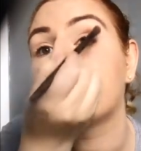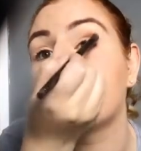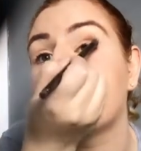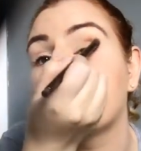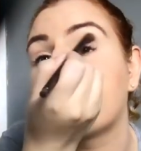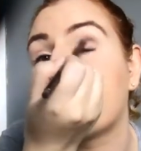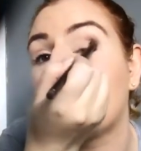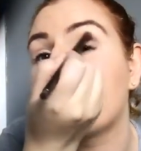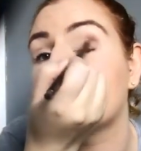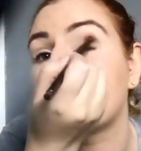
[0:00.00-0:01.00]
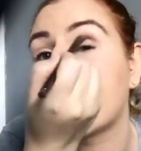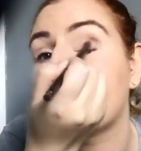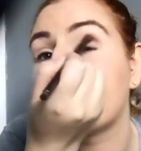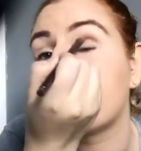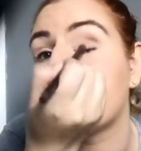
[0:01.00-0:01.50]
if you must, but always
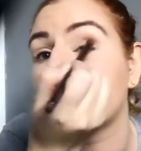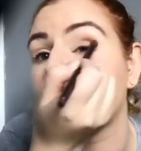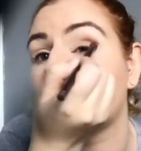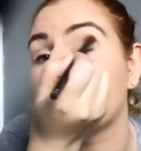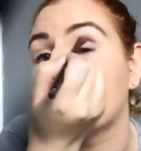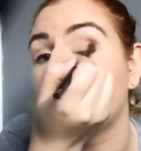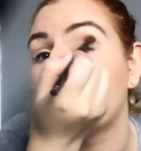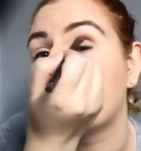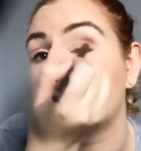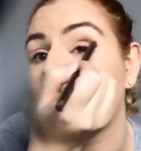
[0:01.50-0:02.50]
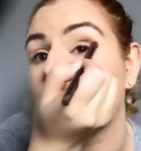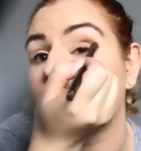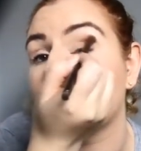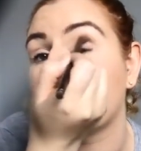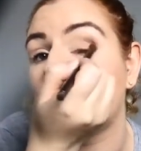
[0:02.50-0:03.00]
tap off the excess.
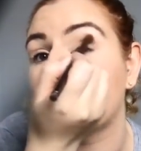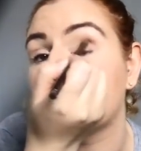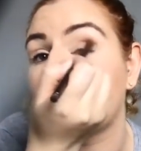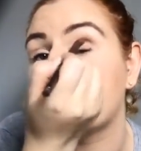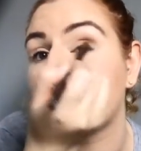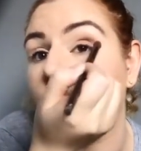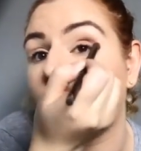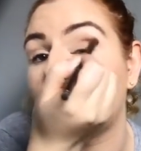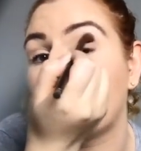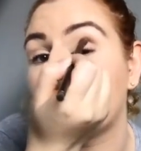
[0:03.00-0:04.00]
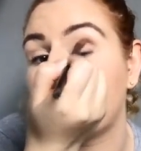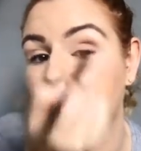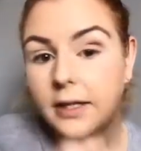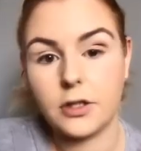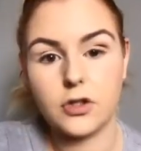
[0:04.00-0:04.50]
It's hard to get into the habit of
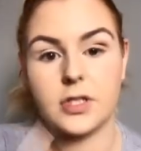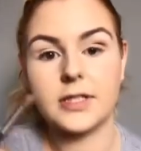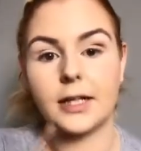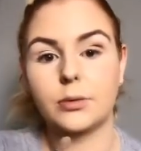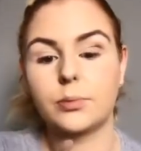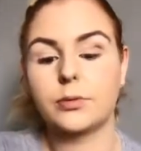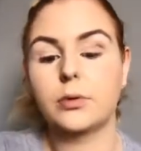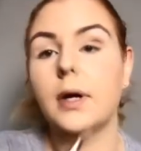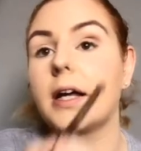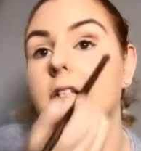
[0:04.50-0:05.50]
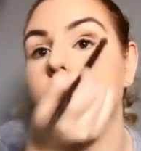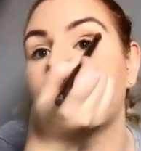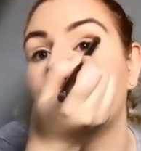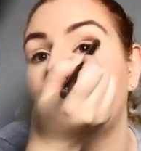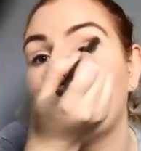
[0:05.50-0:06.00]
it, and the reason I don't blow it as
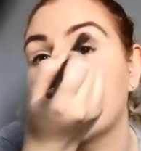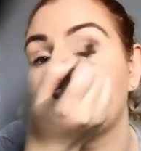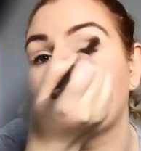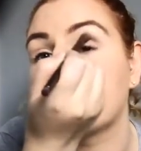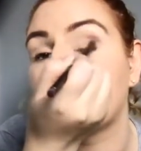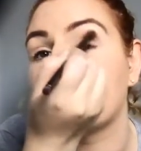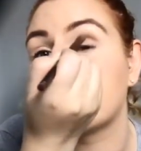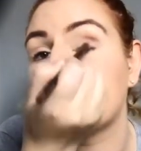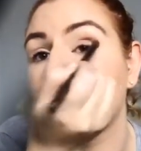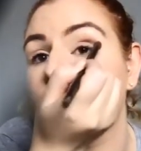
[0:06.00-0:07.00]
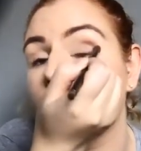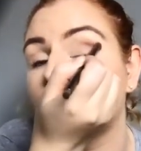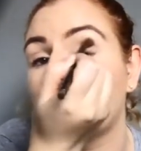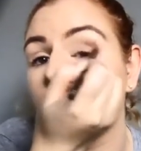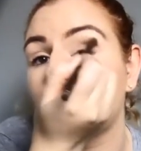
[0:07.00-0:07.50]
well is because I'm trained in
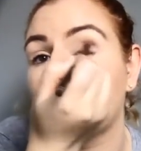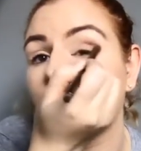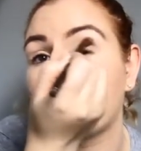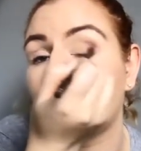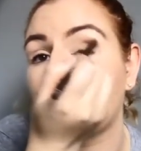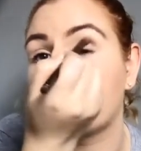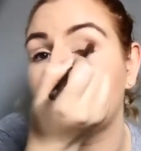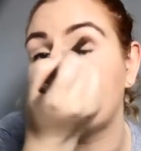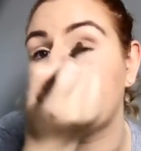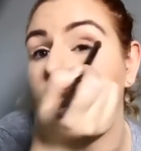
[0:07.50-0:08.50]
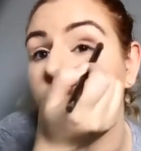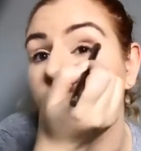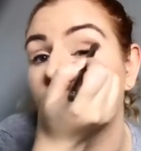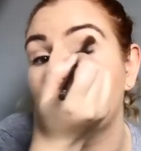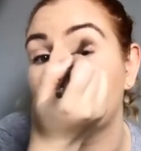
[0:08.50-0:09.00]
doing makeup on other people.
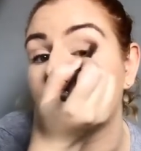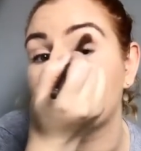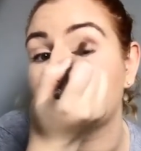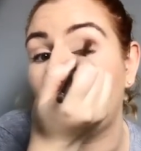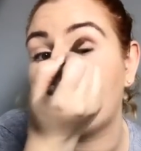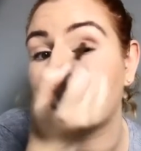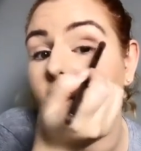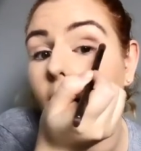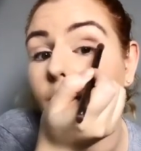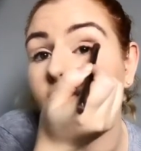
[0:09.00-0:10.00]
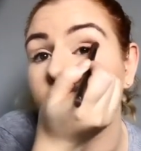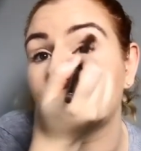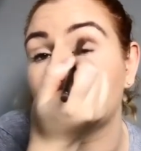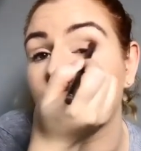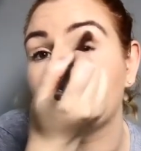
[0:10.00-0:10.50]
So out of habit I
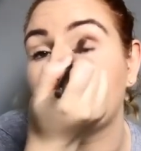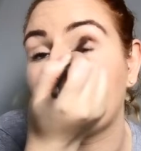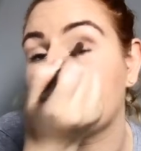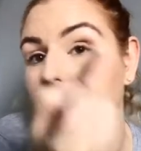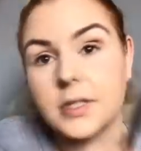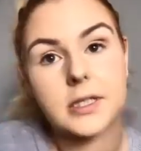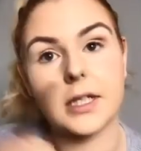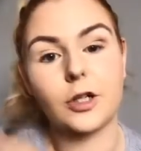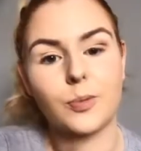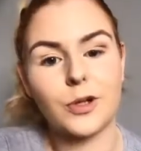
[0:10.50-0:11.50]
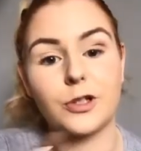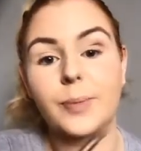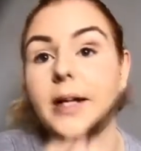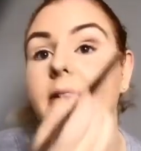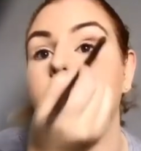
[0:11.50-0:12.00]
don't do that because it's like you're putting your
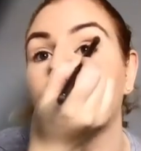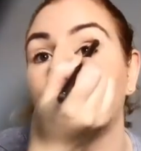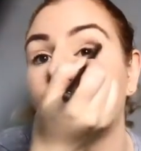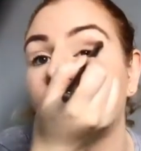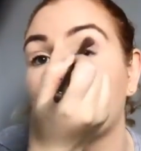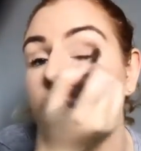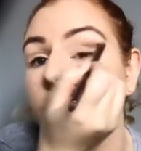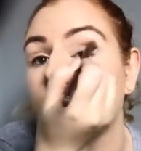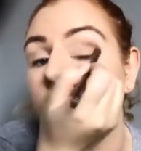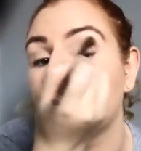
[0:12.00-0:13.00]
bacteria on the brush.